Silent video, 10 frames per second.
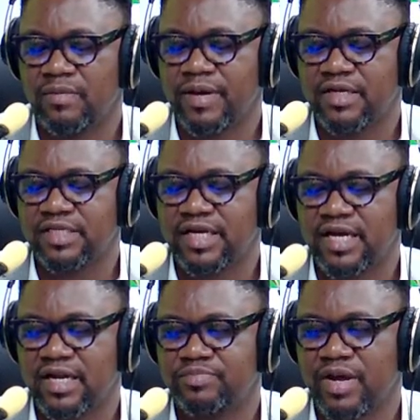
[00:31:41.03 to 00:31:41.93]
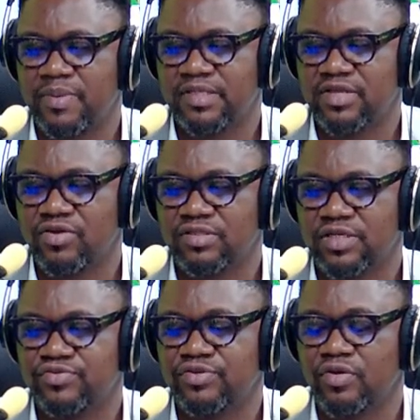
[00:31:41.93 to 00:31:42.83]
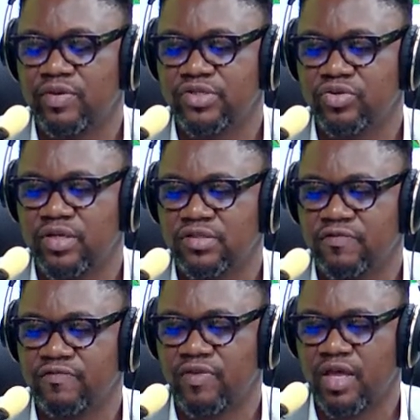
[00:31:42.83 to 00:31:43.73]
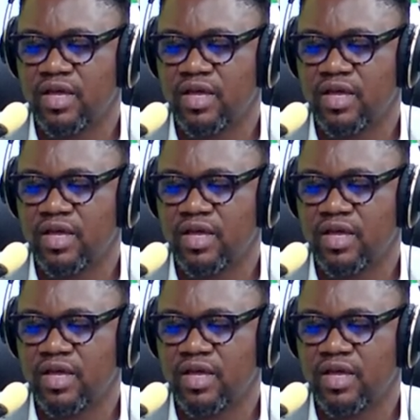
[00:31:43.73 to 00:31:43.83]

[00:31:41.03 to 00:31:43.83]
Party in Canada is Prime Minister Justin Trudeau, and so on and so forth.